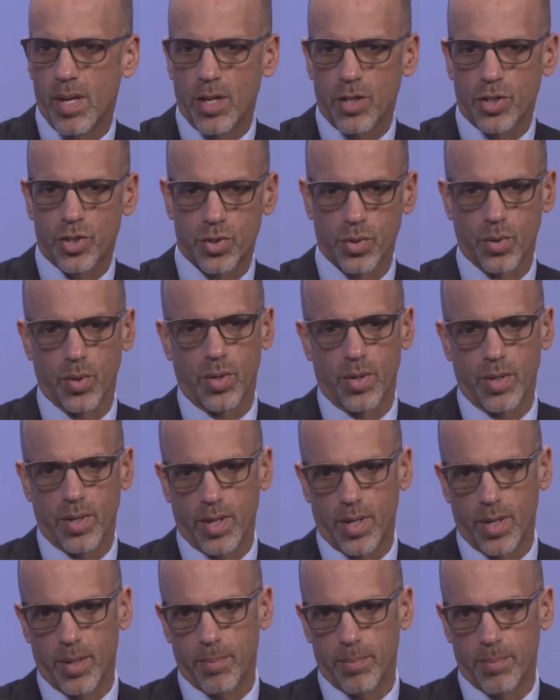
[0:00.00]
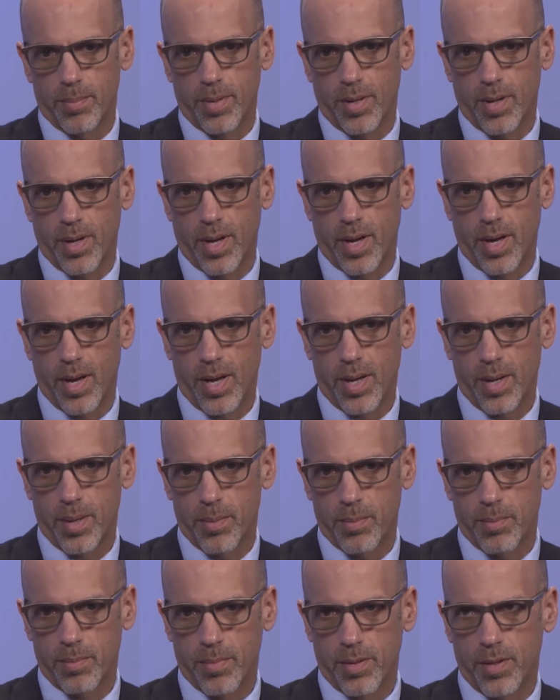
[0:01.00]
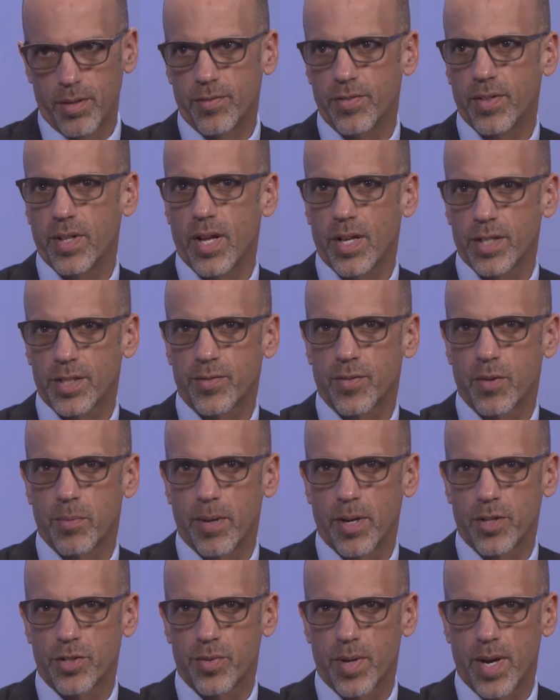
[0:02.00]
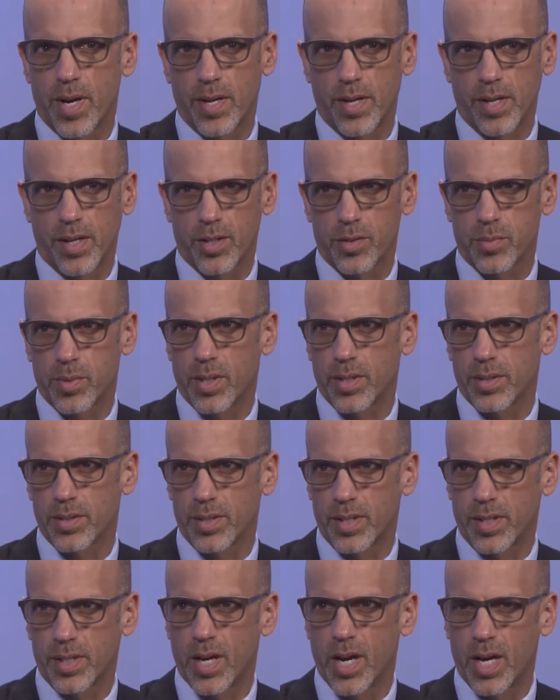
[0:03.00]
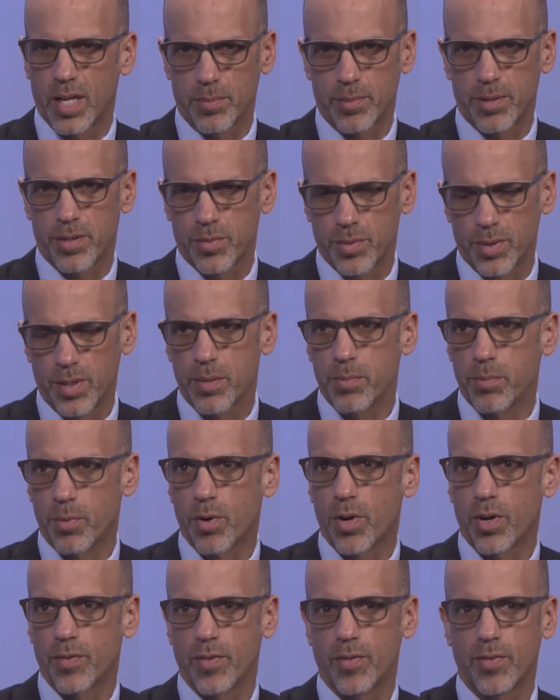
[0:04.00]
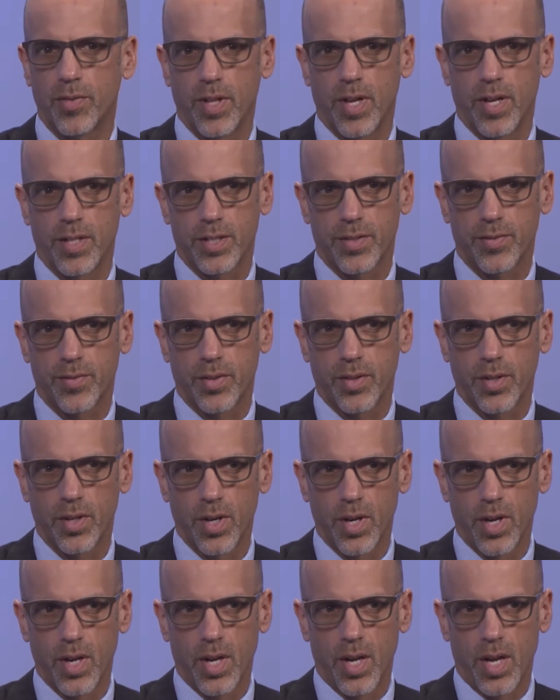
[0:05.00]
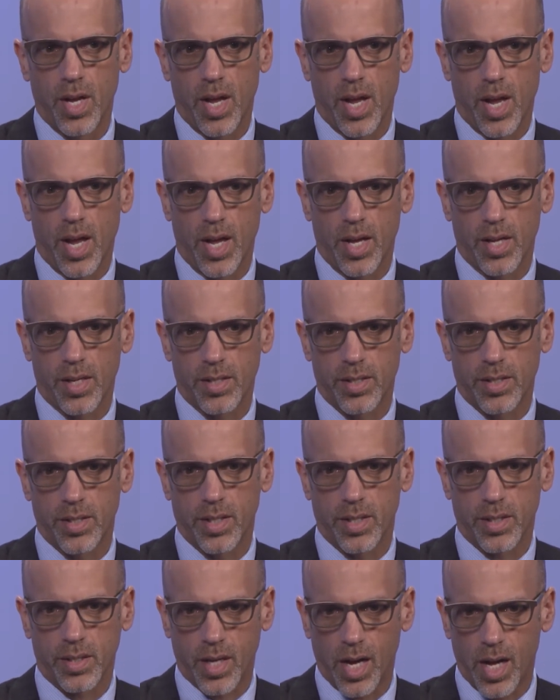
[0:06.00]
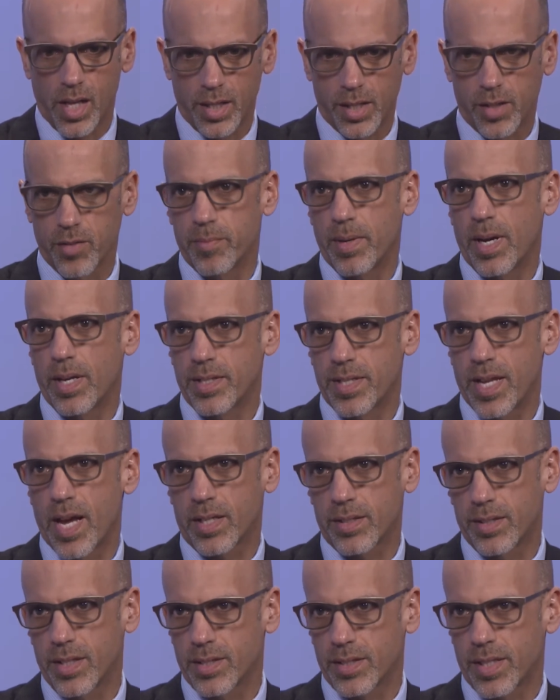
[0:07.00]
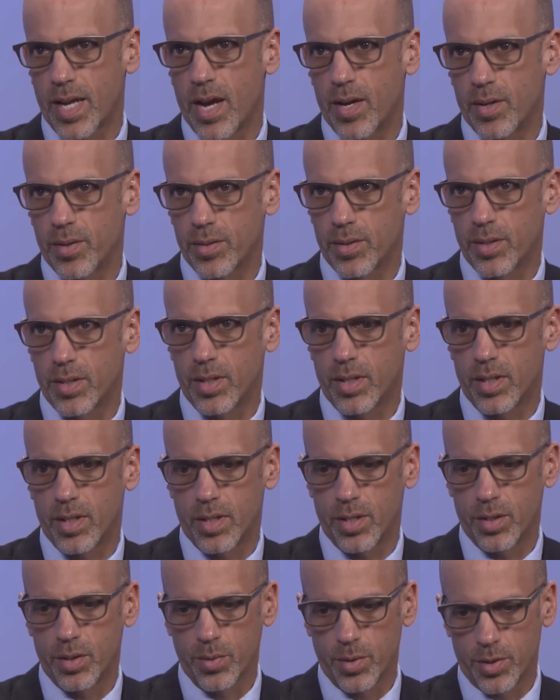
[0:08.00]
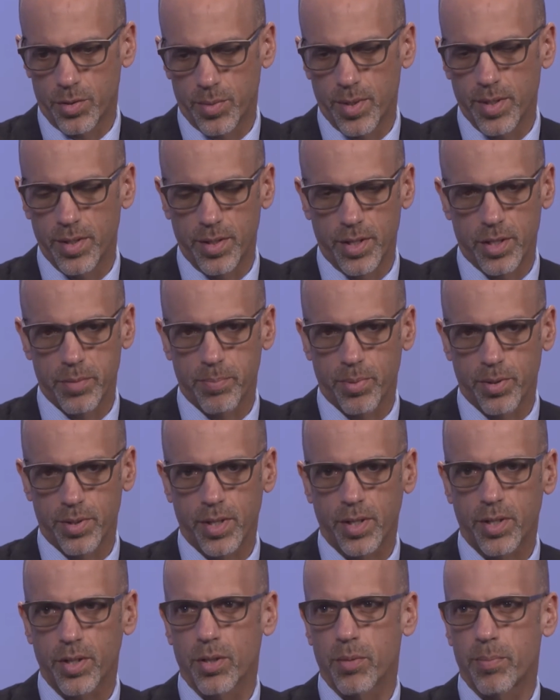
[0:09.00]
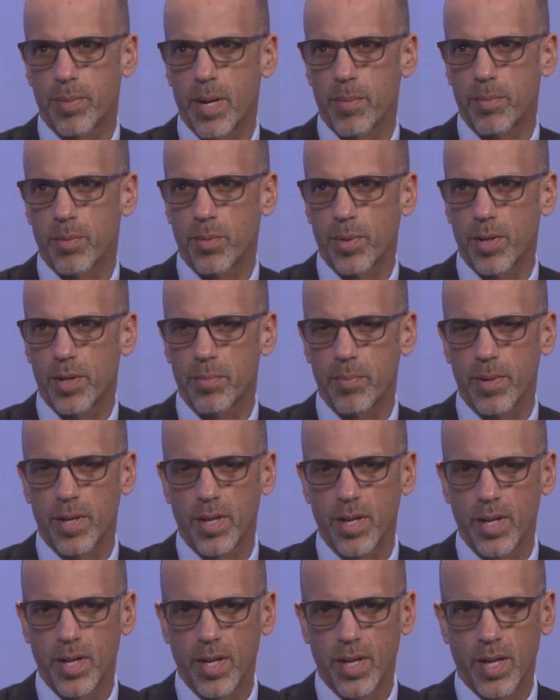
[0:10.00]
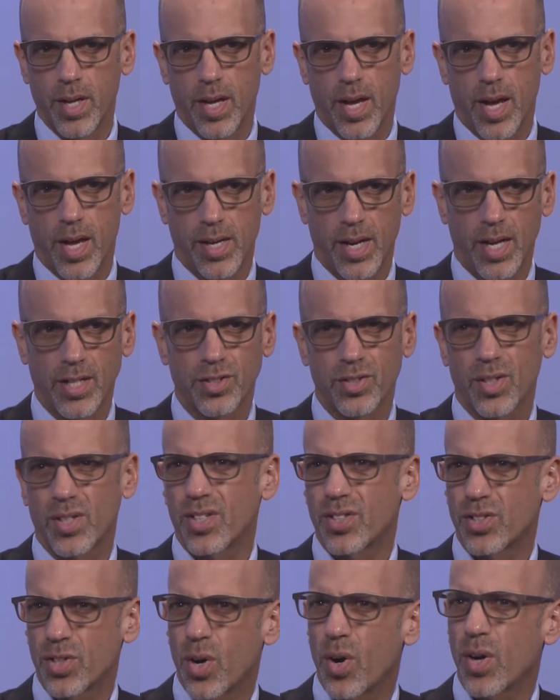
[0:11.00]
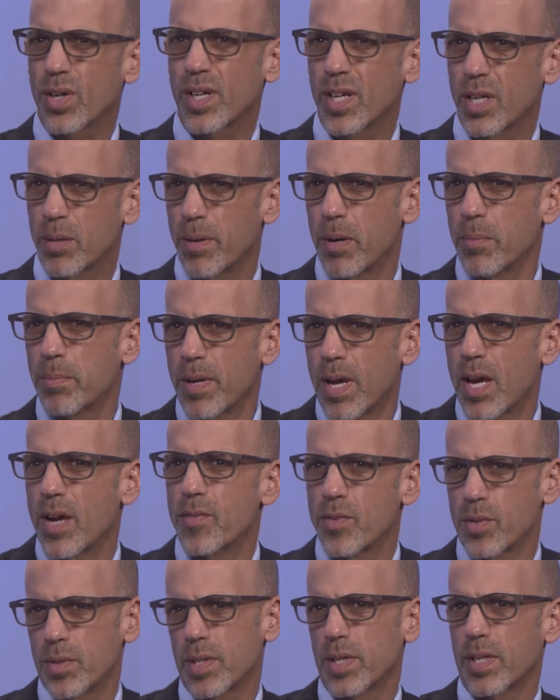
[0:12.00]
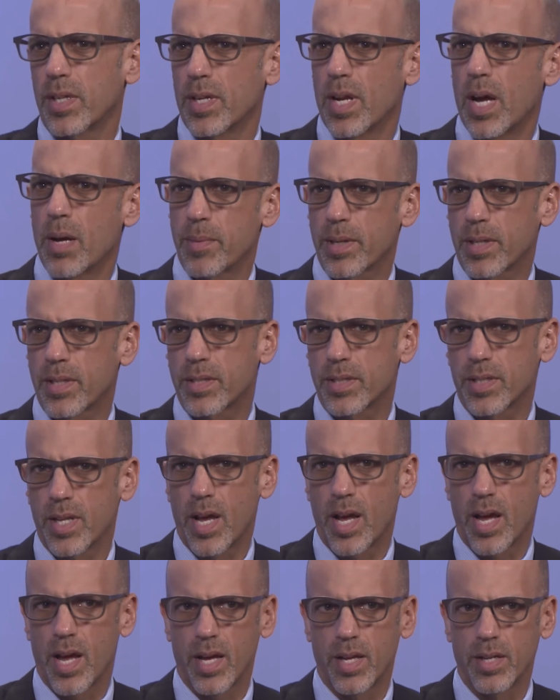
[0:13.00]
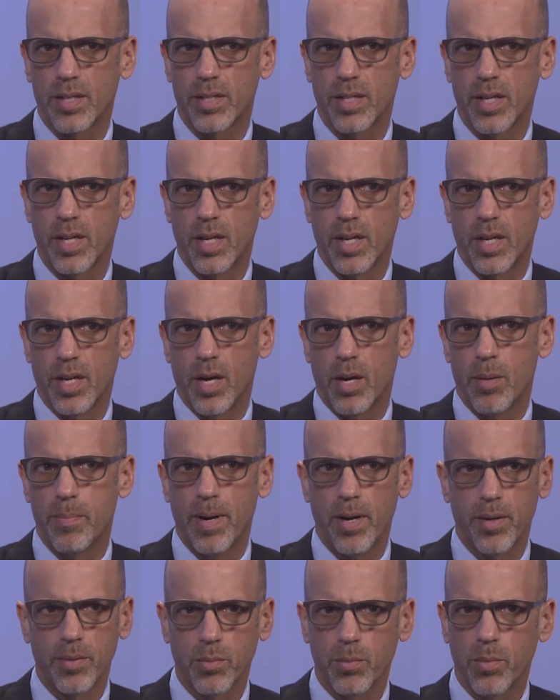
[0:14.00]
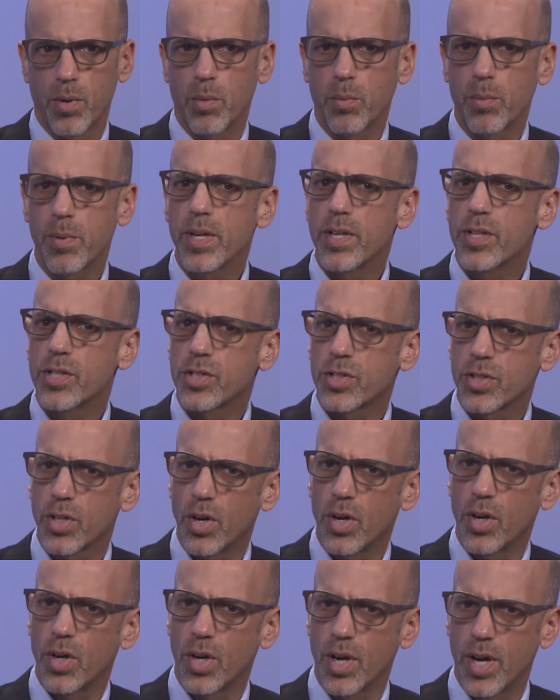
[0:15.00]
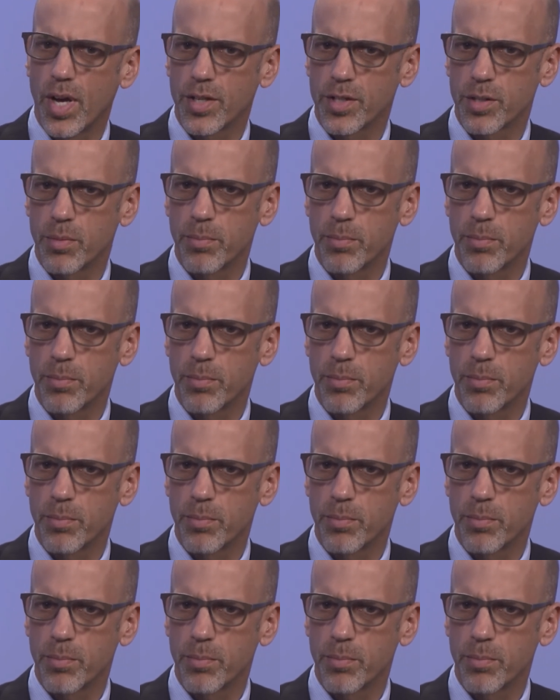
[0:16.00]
Sure. I am a philosopher by training as well as an economist, really more of a philosopher. And a colleague of mine, Zach Liscow, who has written this particular paper with me, and I started talking about behavioral economics and about what we saw as a